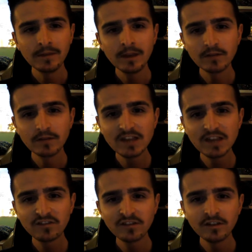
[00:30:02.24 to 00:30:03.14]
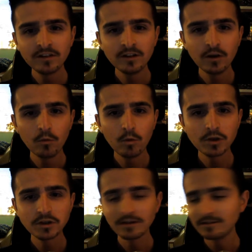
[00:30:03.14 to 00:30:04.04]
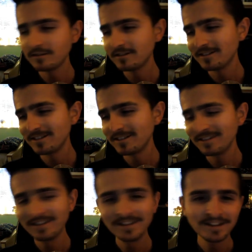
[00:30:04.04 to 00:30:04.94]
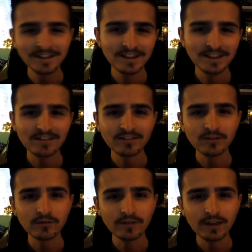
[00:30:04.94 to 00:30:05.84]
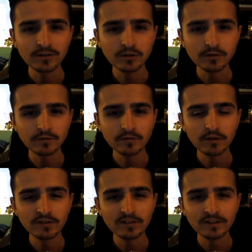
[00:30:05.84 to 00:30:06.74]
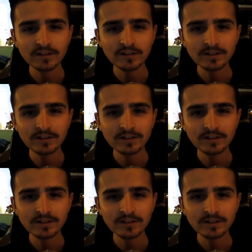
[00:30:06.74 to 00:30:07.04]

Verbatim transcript: Release Wodger. That's just not fair to Jonathan Ross, is it?